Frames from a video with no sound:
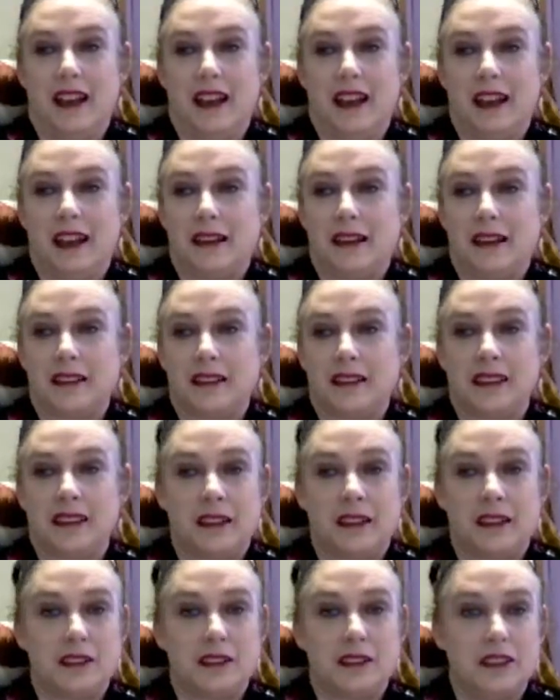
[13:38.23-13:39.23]
And
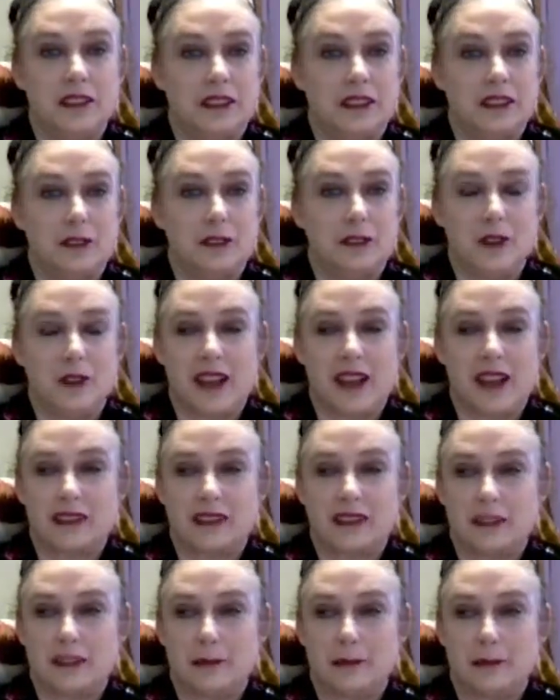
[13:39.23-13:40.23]
then, you know, you
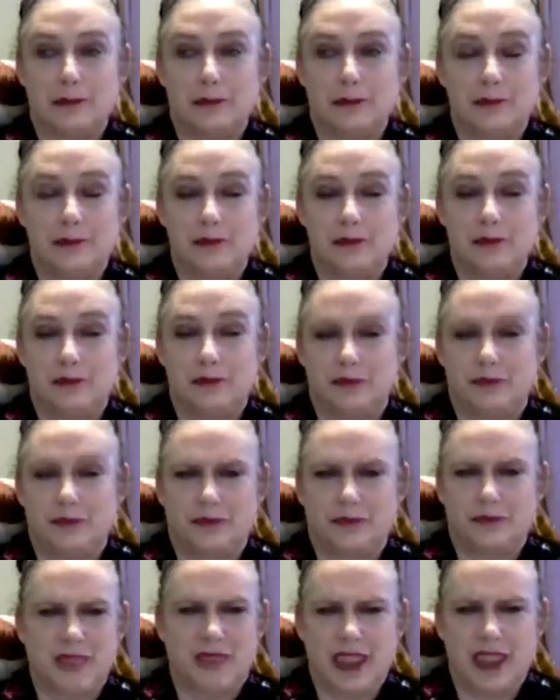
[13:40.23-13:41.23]
ask them
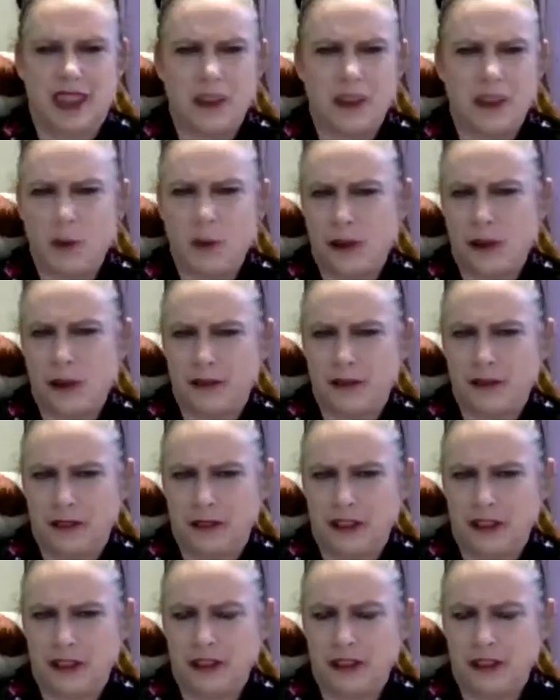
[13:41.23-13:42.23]
whatever,
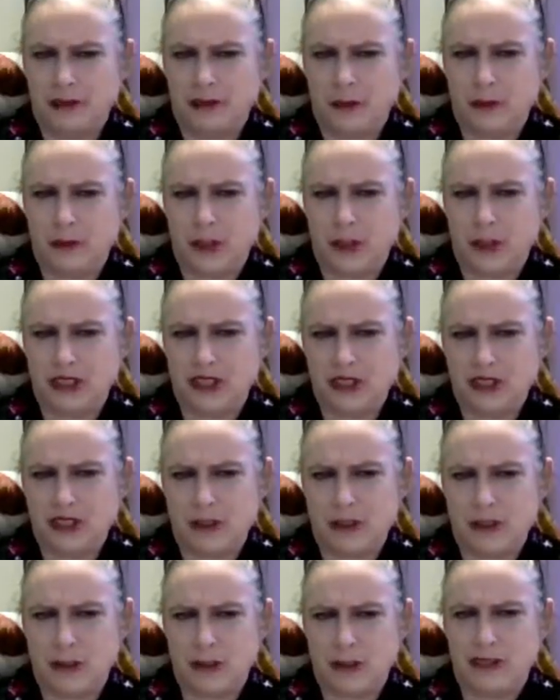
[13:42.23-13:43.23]
you know, questions
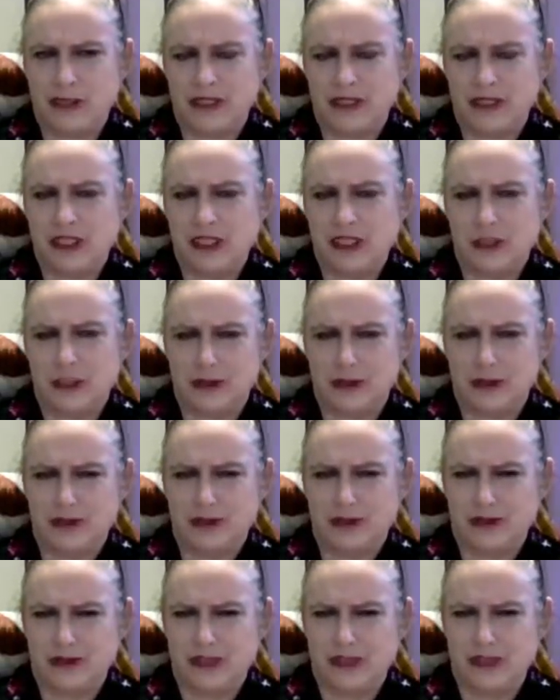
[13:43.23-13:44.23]
are relevant to your
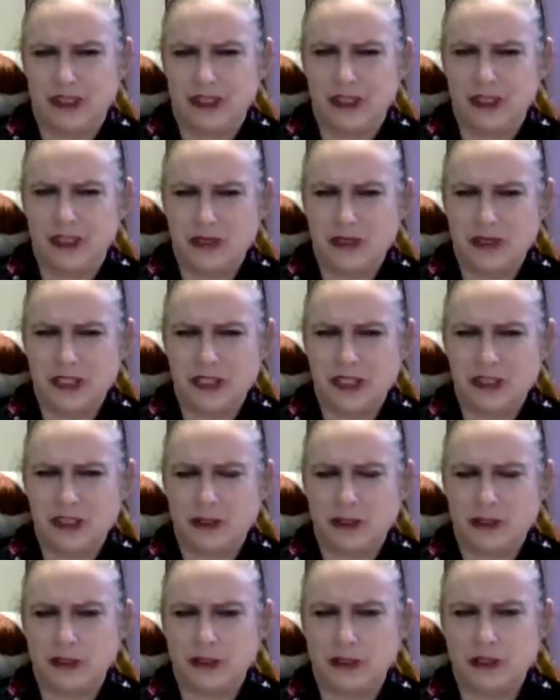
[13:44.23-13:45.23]
niche
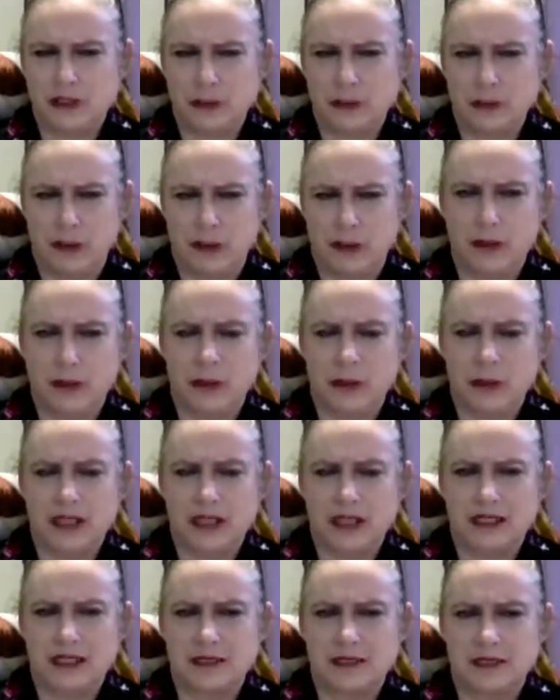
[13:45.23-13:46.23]
or to your
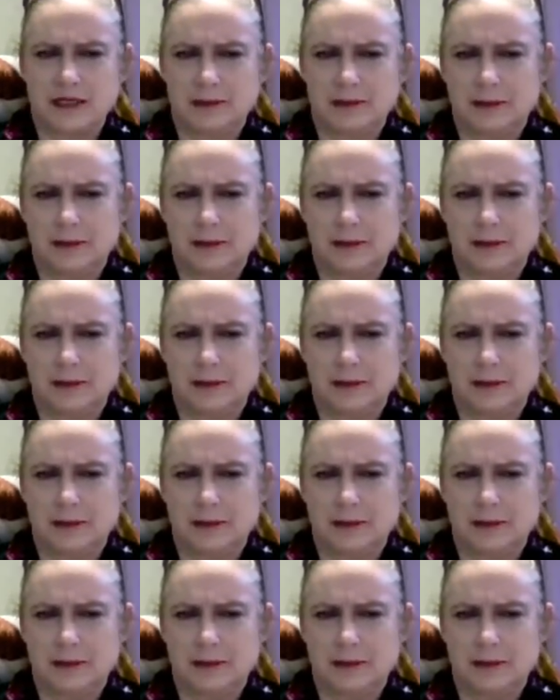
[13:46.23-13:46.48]
purpose.